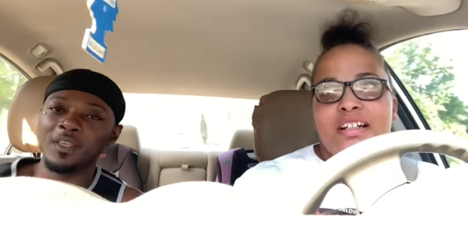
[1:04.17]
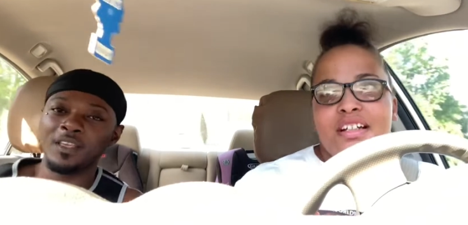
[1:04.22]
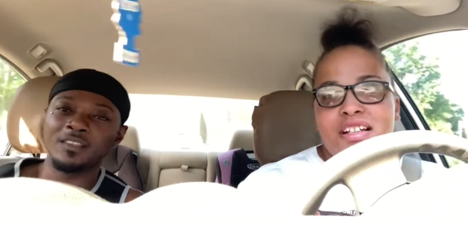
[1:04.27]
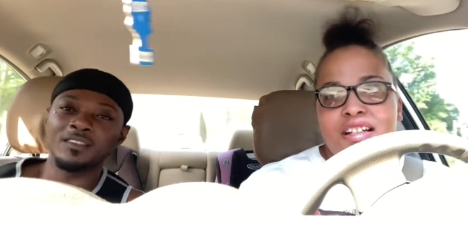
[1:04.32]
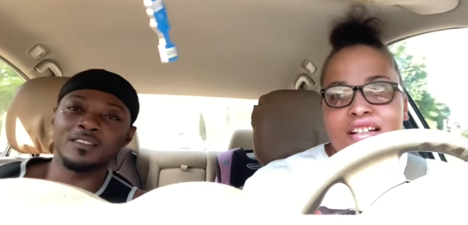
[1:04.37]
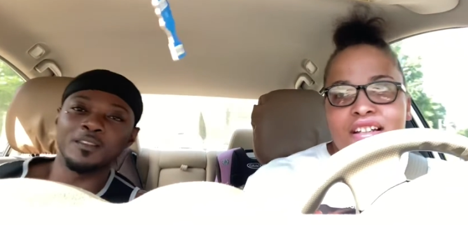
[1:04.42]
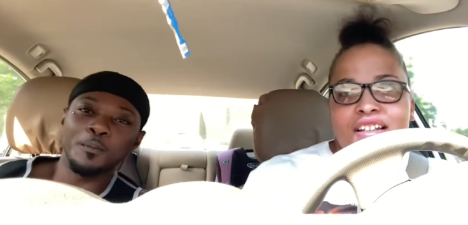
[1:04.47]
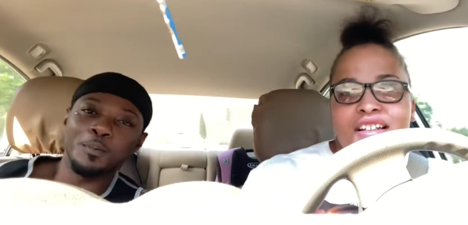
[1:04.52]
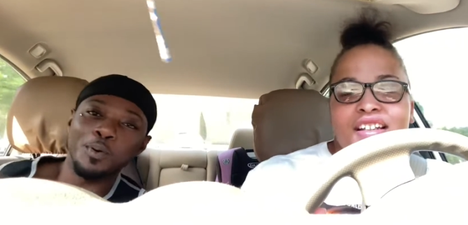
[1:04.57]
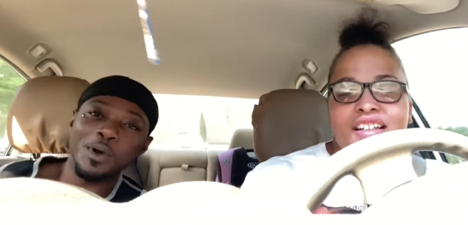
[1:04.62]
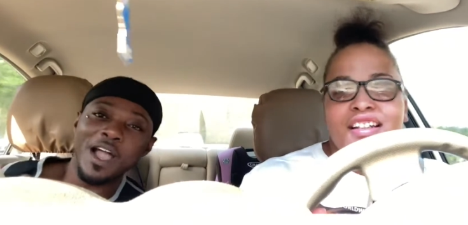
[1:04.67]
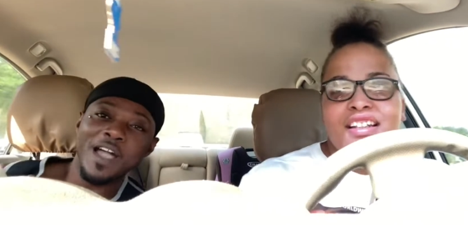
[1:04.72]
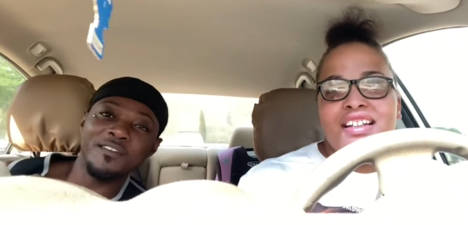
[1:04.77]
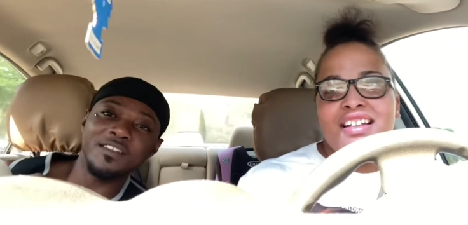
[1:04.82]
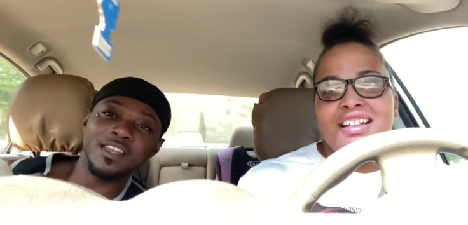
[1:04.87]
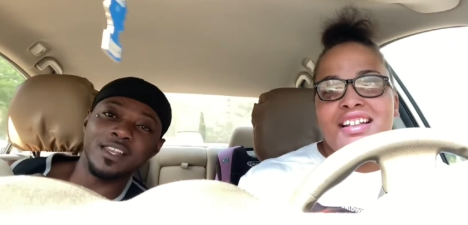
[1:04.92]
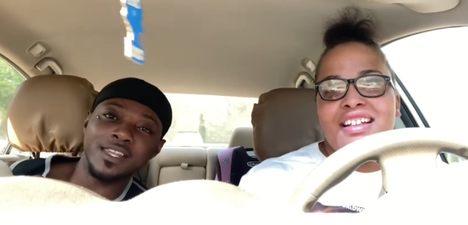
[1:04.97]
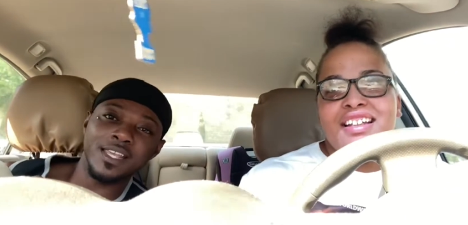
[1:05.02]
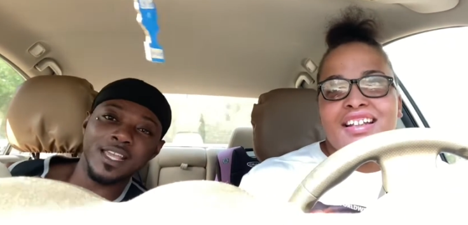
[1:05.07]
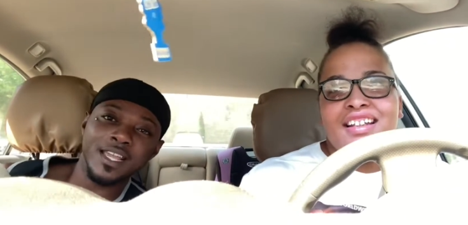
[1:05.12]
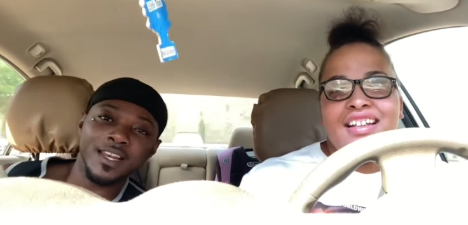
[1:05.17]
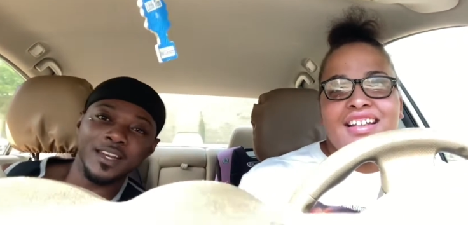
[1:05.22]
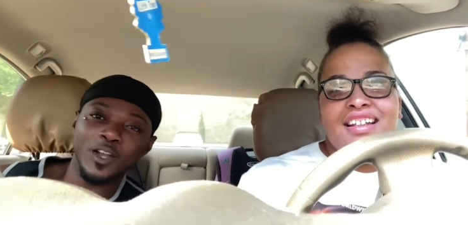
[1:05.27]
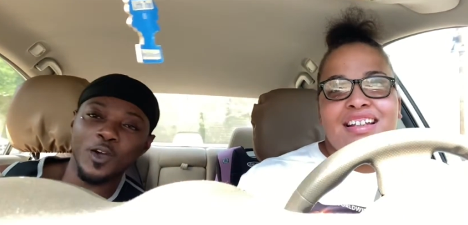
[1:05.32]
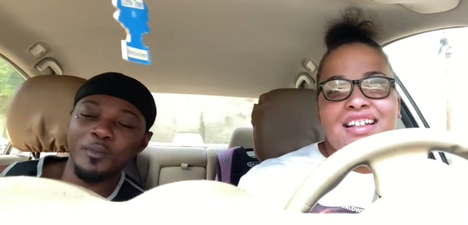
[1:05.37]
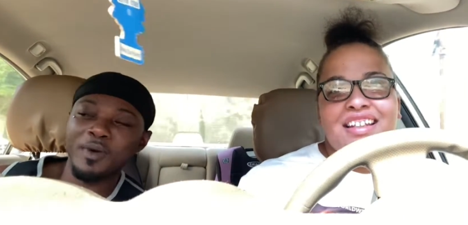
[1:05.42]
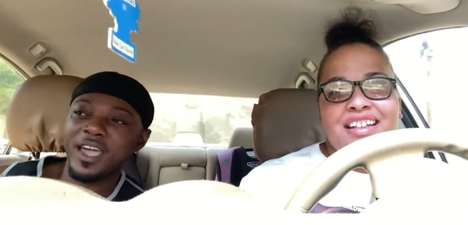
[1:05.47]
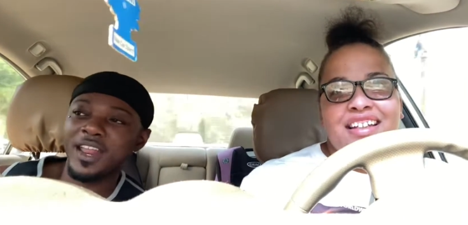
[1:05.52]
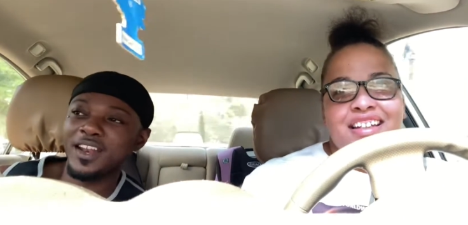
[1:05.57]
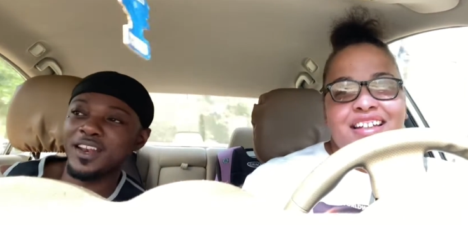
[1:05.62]
Speaker 1: This is a private date.
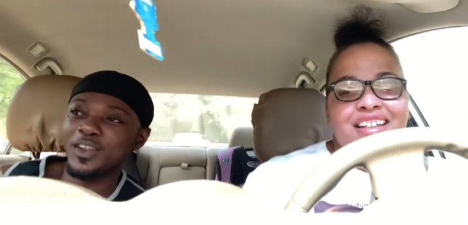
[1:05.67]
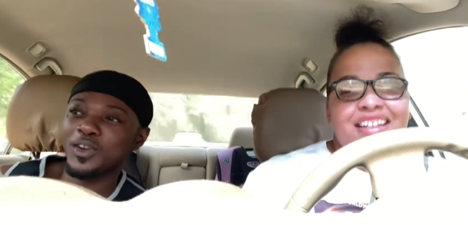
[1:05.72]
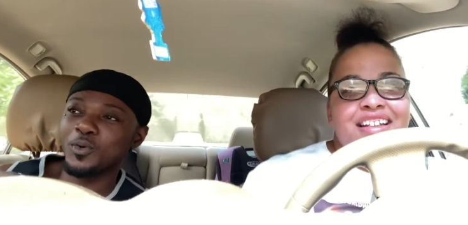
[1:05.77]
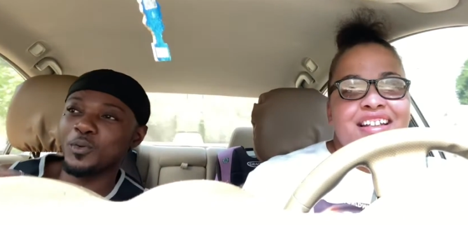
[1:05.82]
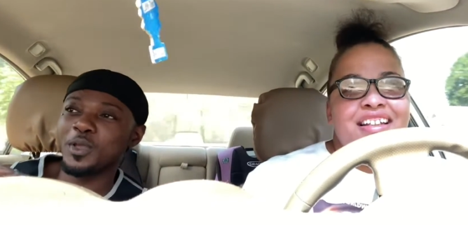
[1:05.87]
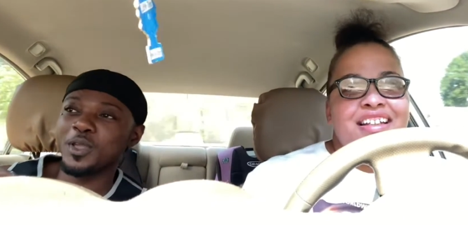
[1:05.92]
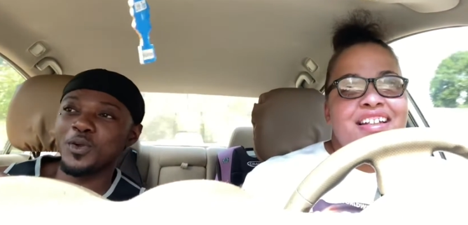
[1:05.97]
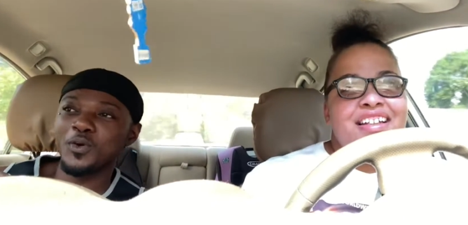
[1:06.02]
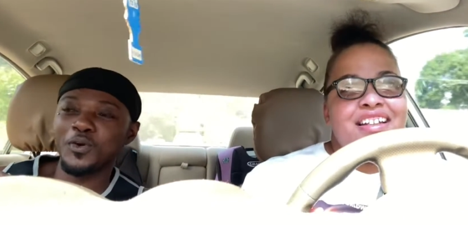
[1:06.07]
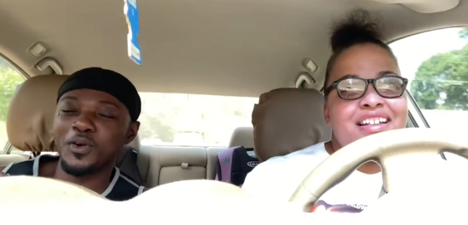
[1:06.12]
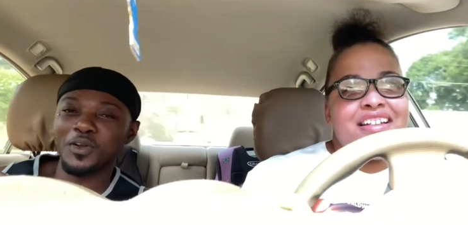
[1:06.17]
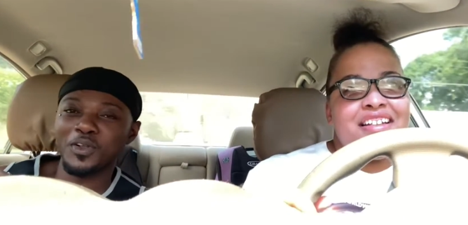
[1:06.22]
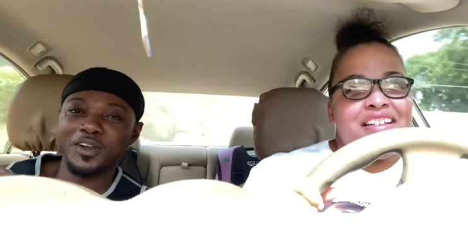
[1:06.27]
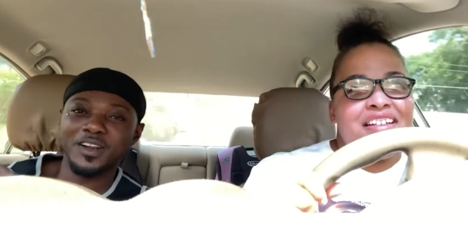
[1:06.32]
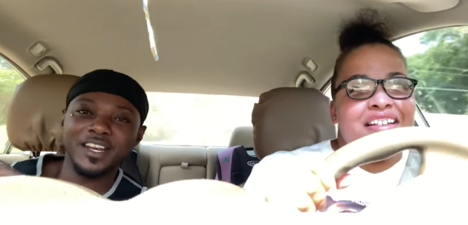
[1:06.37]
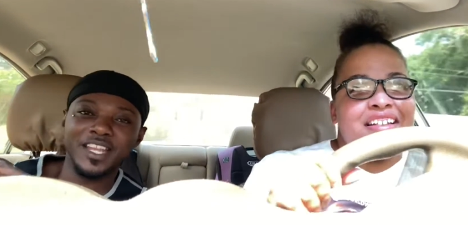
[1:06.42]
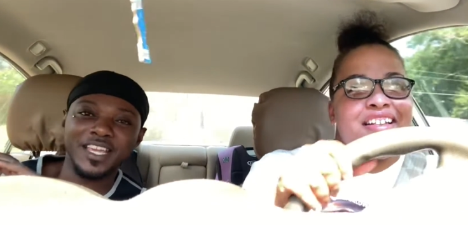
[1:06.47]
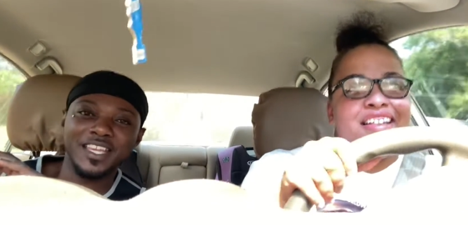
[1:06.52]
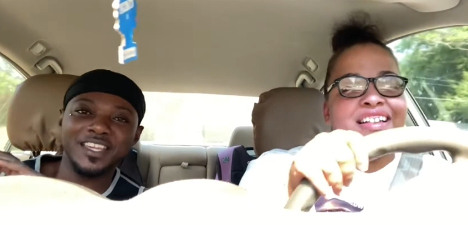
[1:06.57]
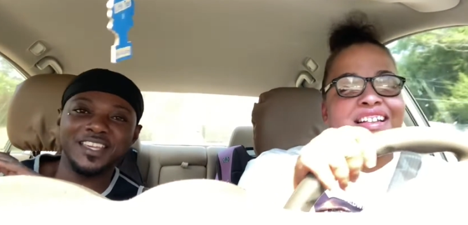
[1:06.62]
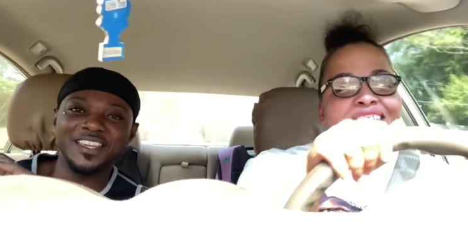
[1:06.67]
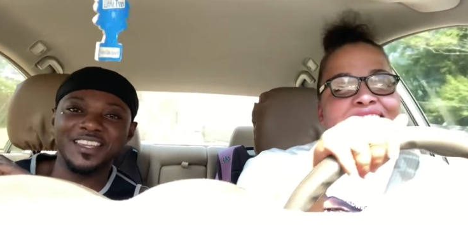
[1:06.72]
Nobody know we going on a date.